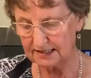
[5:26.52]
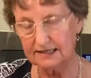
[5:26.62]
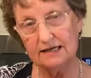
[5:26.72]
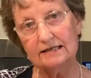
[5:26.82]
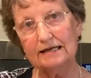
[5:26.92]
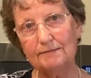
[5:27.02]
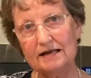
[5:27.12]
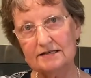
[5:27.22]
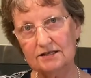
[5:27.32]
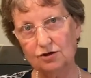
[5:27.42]
certainly
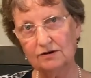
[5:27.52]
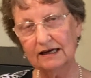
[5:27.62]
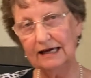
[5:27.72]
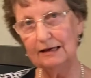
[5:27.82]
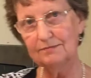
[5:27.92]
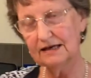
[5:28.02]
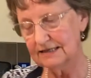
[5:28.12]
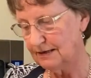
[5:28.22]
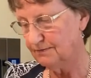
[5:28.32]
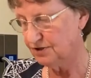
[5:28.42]
means that you can keep that
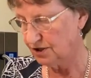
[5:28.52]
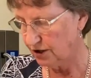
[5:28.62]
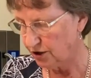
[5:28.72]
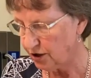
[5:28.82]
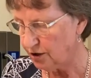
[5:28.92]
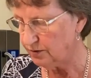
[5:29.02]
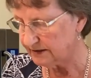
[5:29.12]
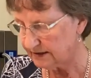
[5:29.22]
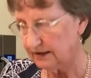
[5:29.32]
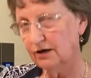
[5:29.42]
temperature low
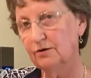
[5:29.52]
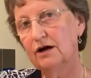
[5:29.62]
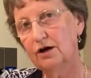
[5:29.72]
and slow,